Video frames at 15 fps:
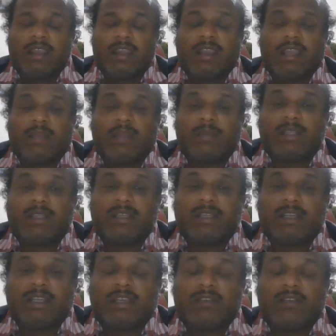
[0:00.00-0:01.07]
and
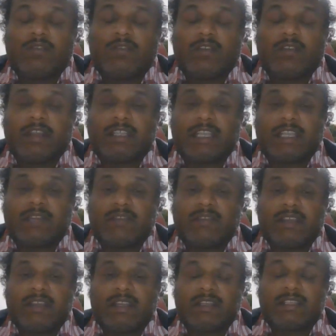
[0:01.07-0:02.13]
basically he got
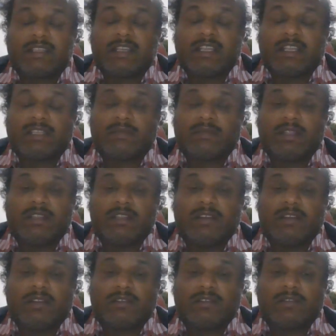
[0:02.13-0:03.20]
HIV/AIDS and husband
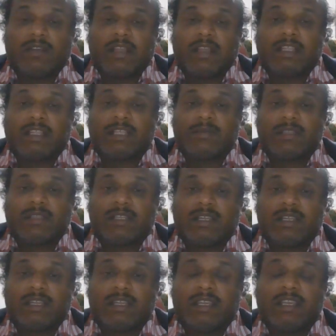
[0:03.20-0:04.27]
also. Like this,
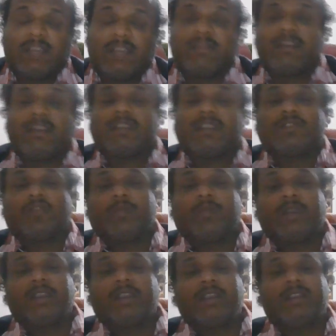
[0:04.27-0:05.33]
basically here we are
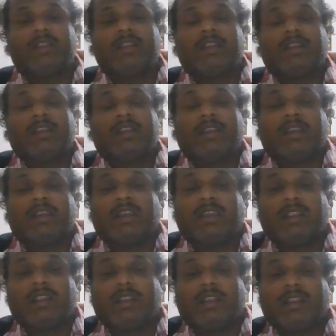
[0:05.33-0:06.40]
stopping it.
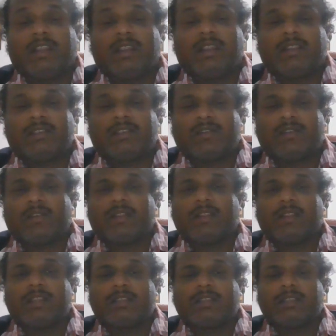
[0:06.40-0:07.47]
And in
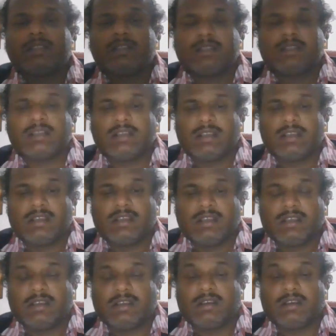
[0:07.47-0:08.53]
this
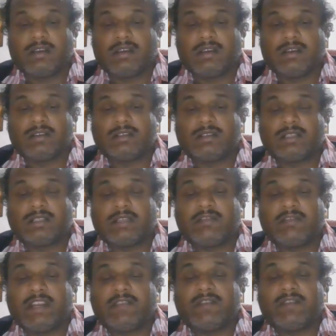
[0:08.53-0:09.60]

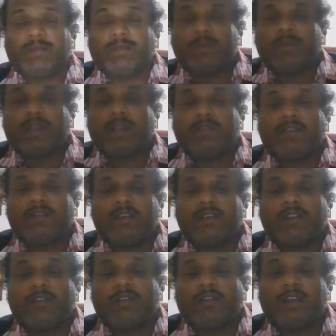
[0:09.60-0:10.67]
75th part, we have
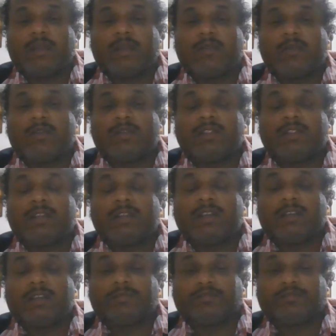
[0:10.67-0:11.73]
talked about the